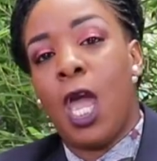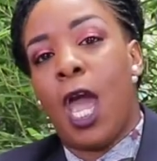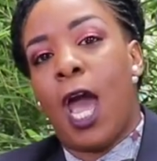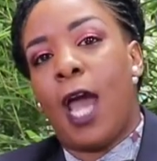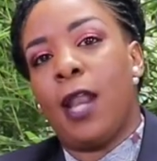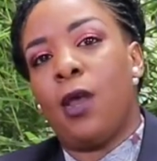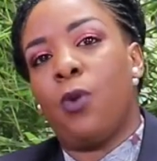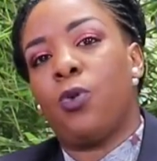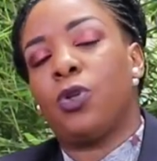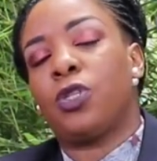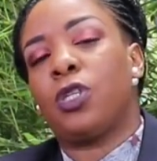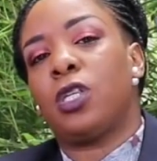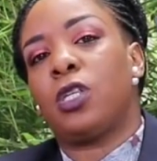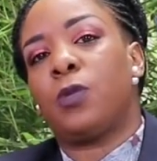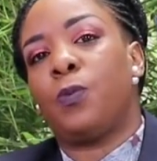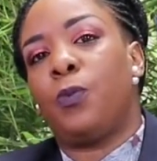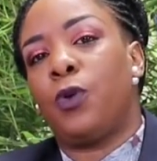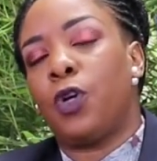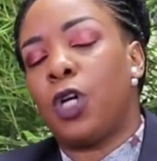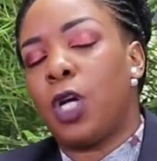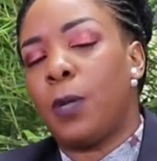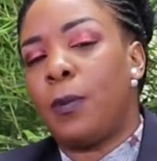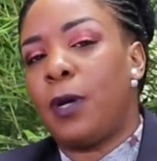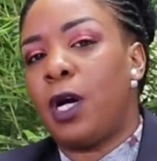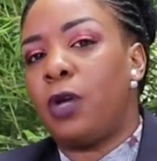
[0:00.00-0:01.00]
and it was this
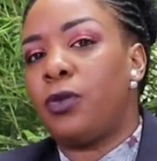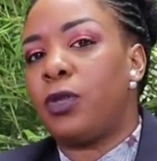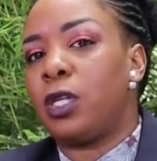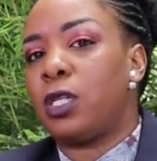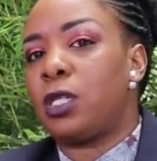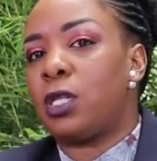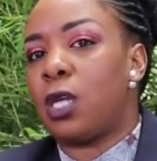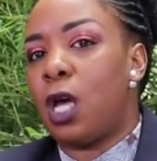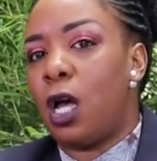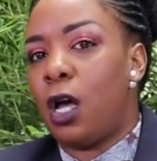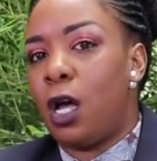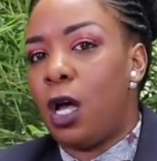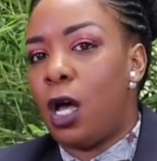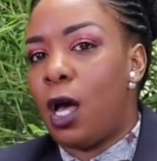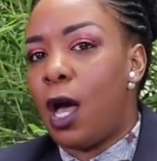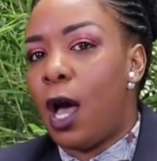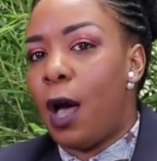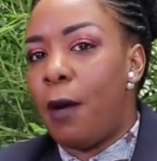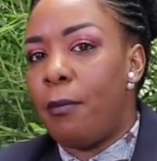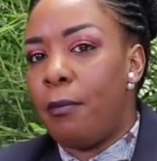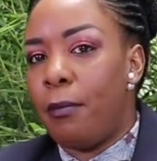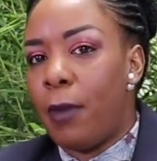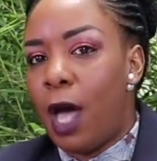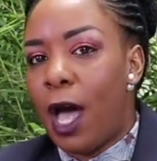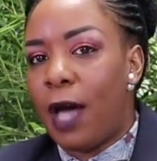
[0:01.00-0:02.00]
book about this
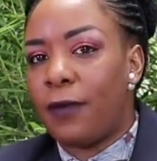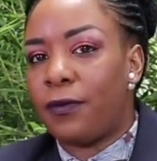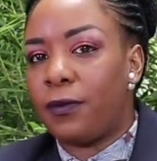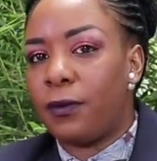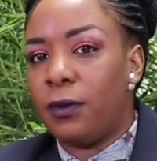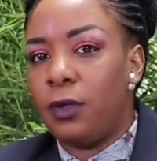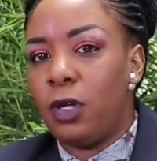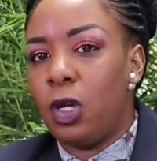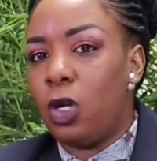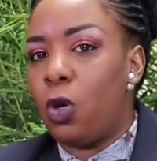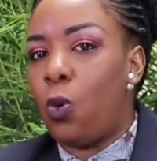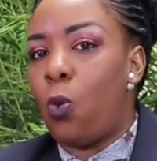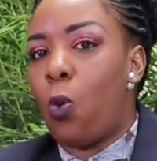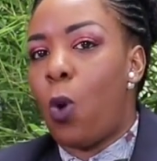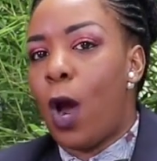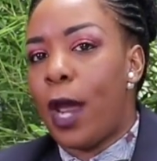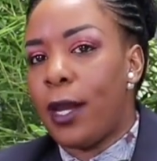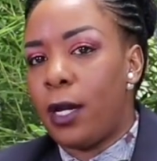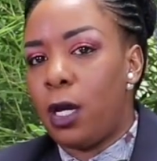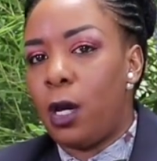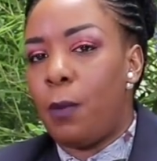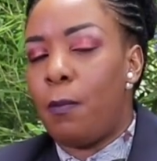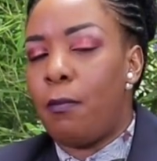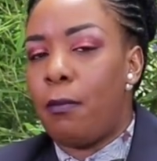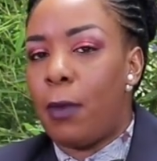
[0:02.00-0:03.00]

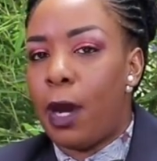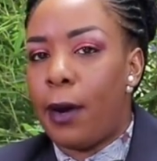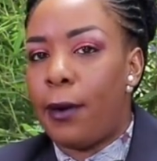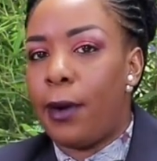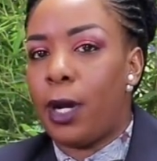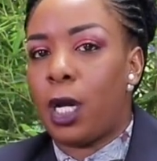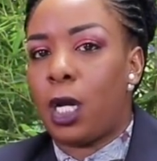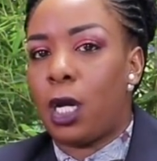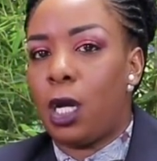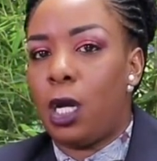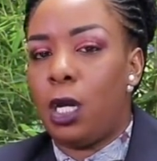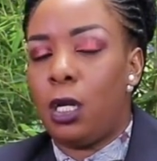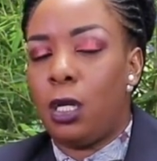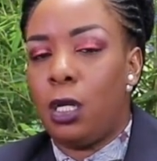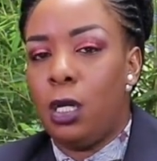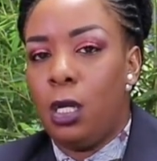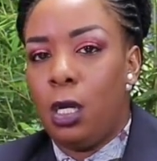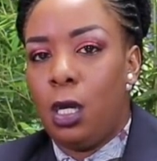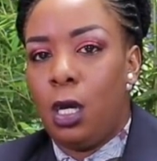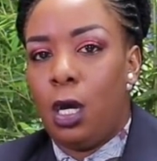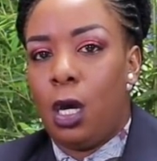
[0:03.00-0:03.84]
white American